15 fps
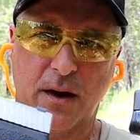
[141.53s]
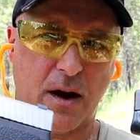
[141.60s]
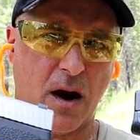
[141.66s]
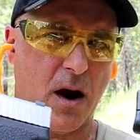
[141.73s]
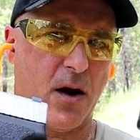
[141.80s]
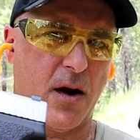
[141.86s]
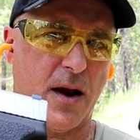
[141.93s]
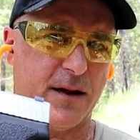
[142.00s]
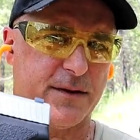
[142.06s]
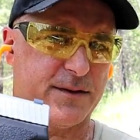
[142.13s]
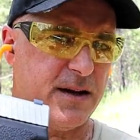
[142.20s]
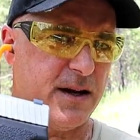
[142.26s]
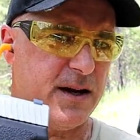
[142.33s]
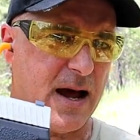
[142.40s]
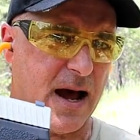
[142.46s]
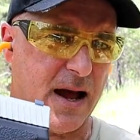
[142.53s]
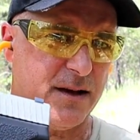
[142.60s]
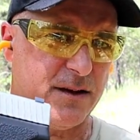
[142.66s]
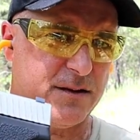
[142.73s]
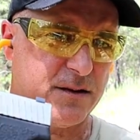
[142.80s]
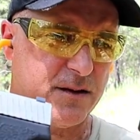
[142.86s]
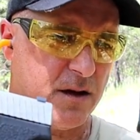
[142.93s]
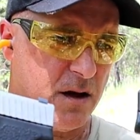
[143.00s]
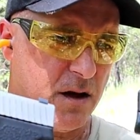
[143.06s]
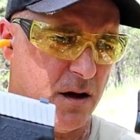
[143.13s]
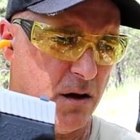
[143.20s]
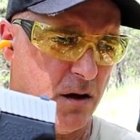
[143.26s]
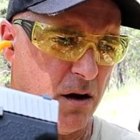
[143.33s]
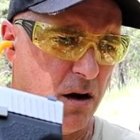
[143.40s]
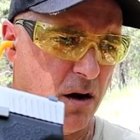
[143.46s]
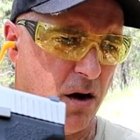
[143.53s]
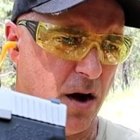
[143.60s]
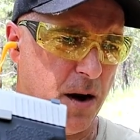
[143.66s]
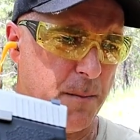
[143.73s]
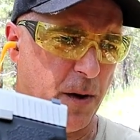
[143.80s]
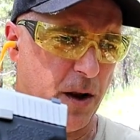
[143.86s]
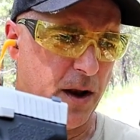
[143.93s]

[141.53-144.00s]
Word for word: Kahr ST9s, all right?